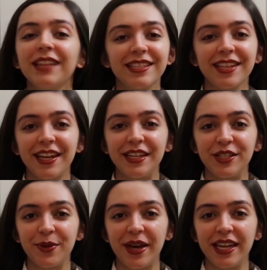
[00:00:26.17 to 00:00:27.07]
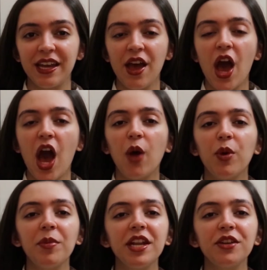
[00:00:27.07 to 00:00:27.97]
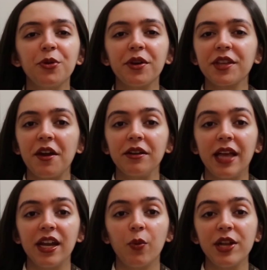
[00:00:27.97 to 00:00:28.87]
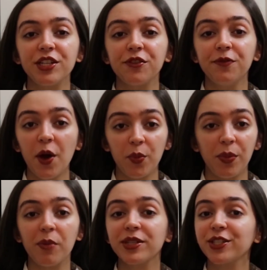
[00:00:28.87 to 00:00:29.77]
Let's get into it. A woman in North Carolina went to vote but was